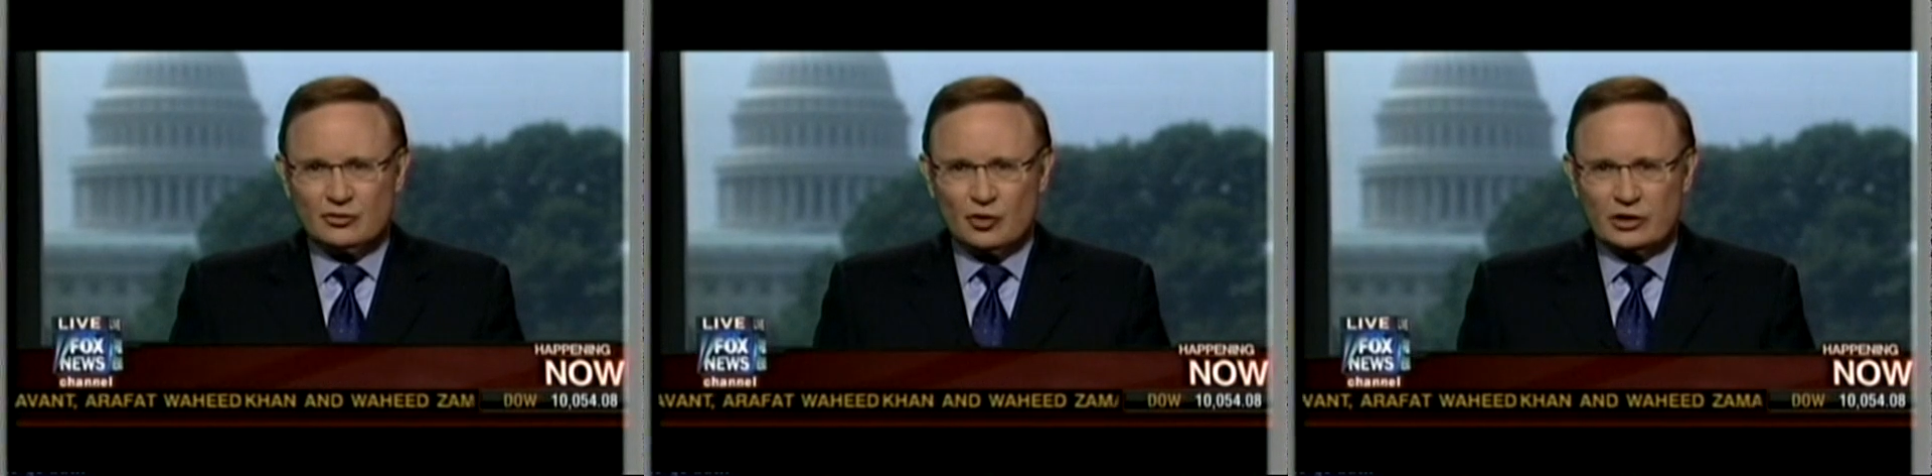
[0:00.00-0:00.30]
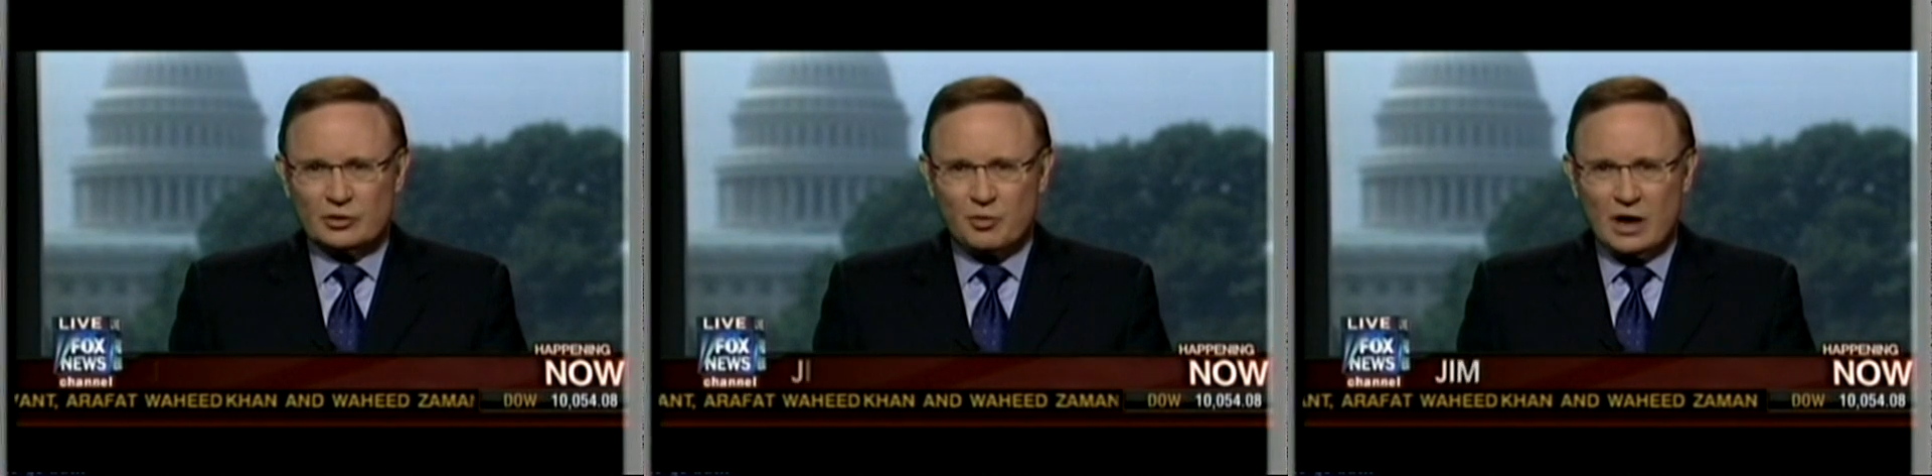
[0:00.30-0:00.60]

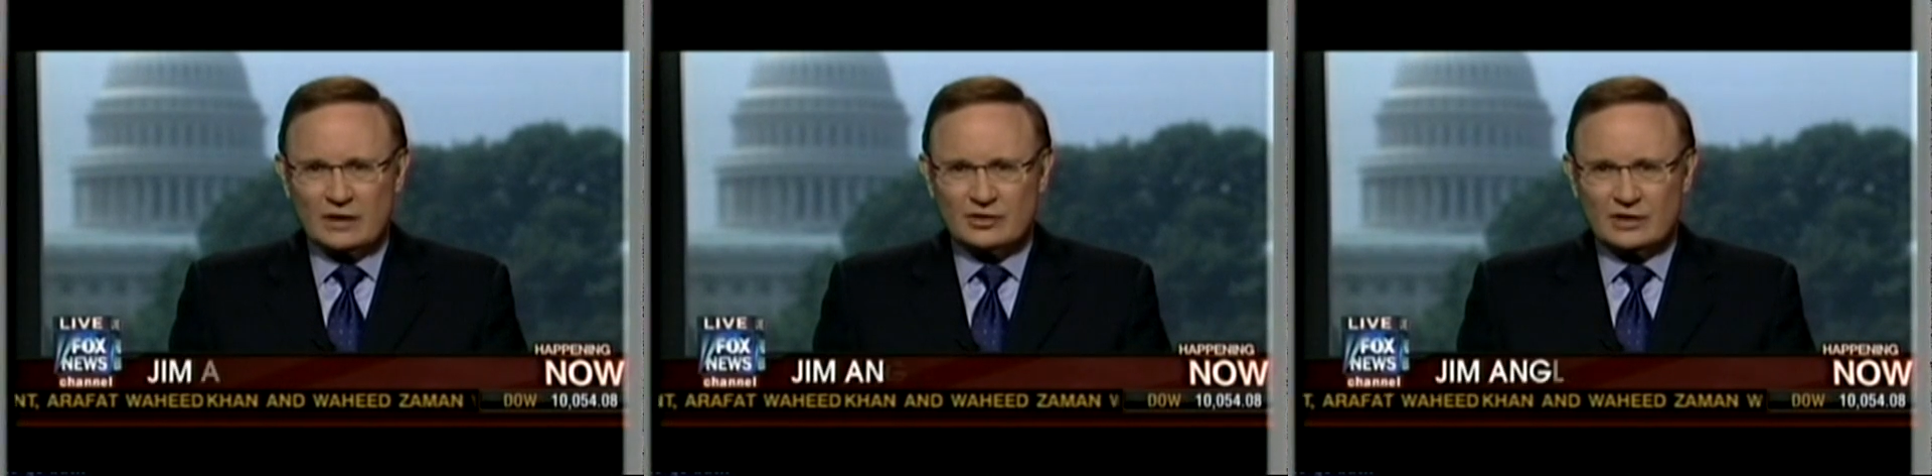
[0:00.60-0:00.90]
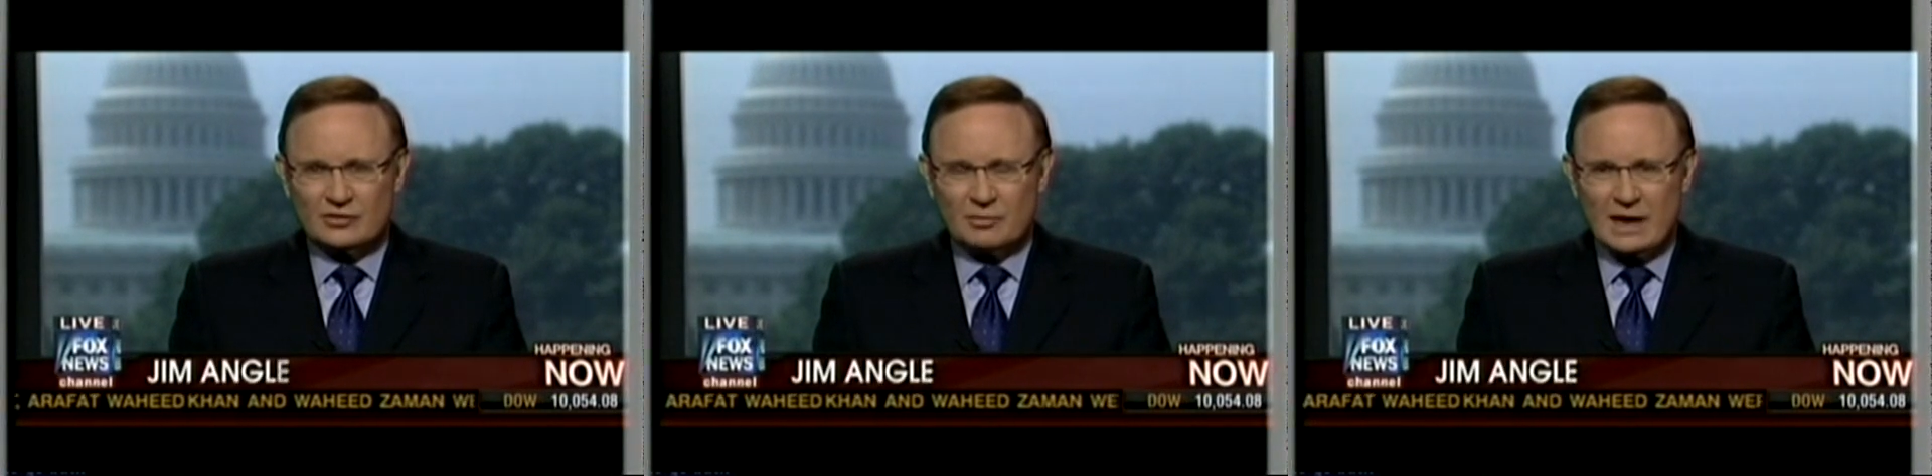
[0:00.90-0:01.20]
during the
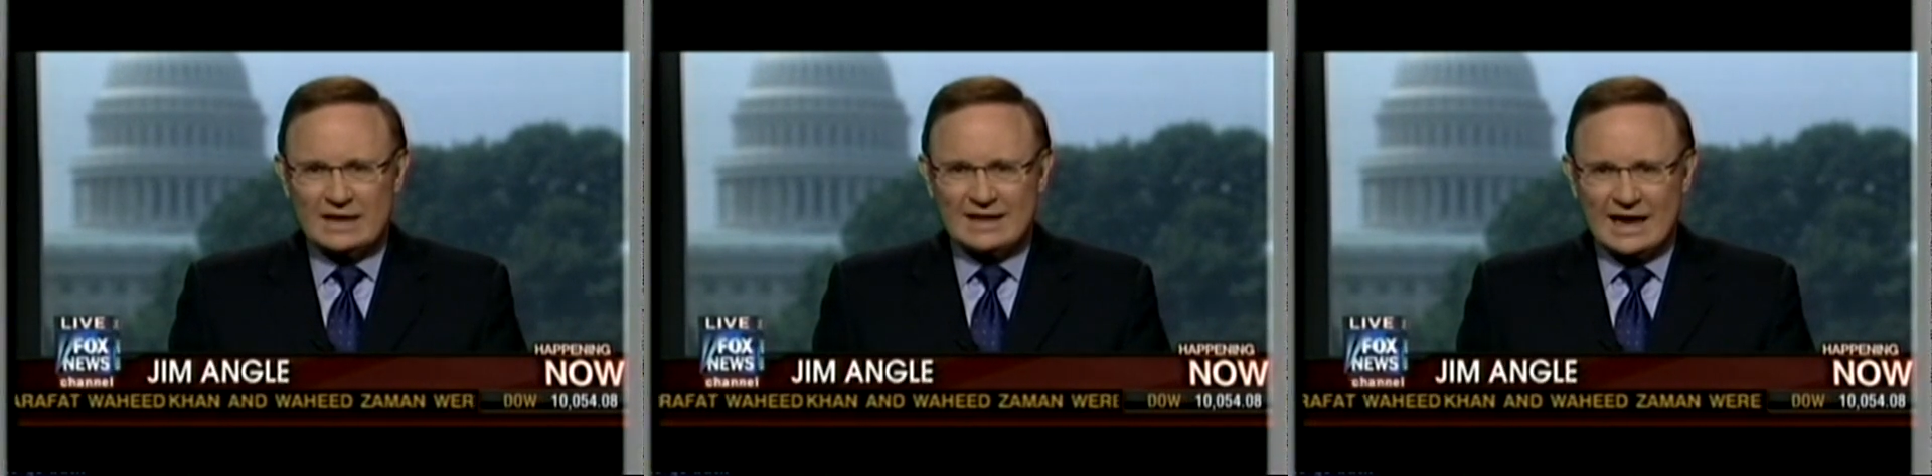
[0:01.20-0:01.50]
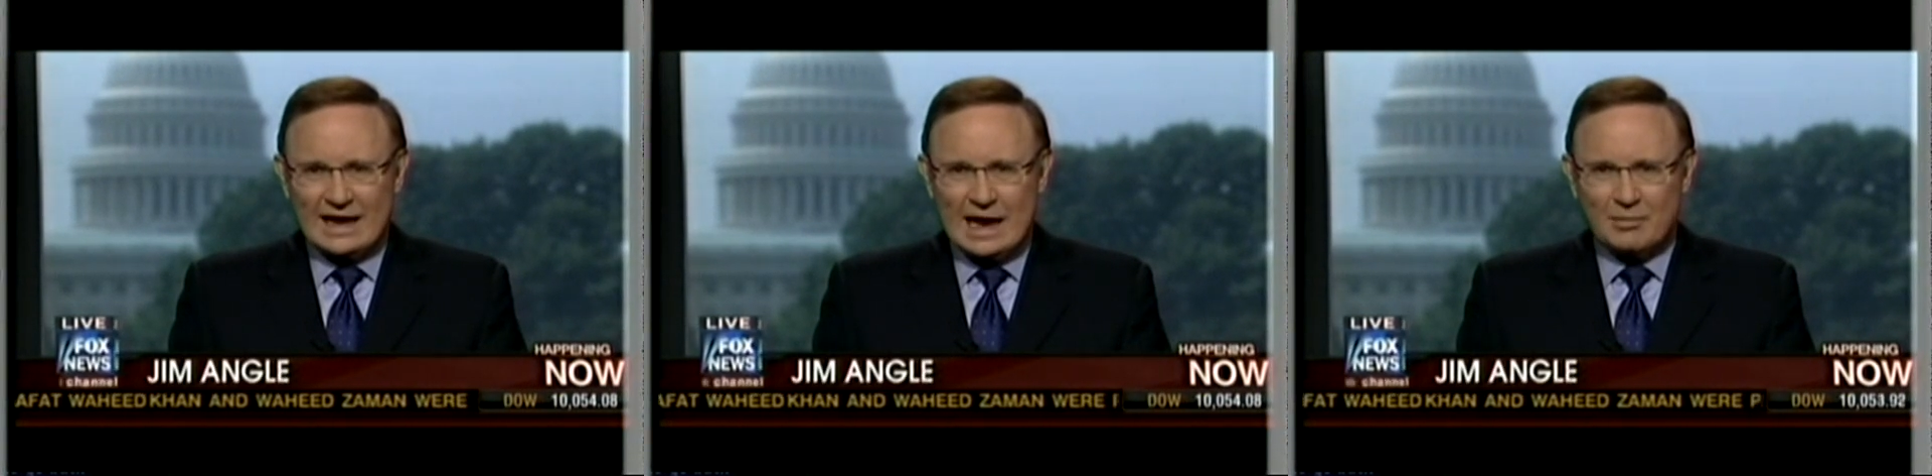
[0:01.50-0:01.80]
process to make
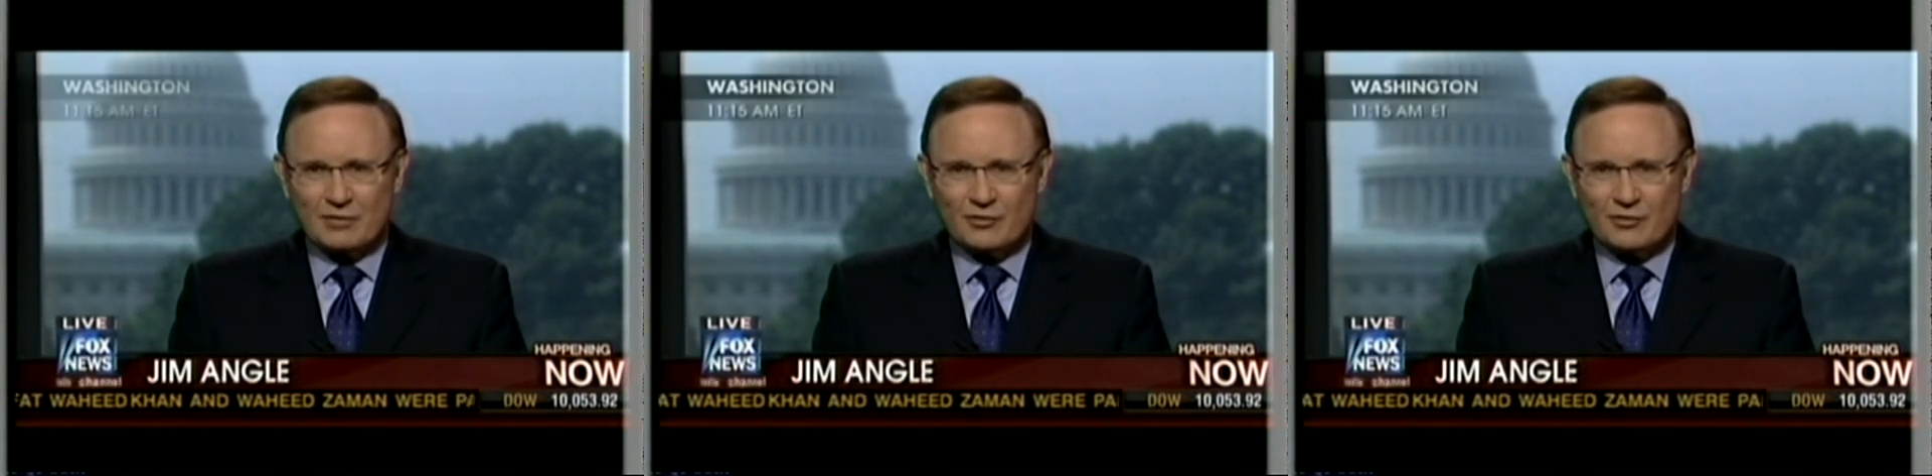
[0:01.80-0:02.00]
that happen.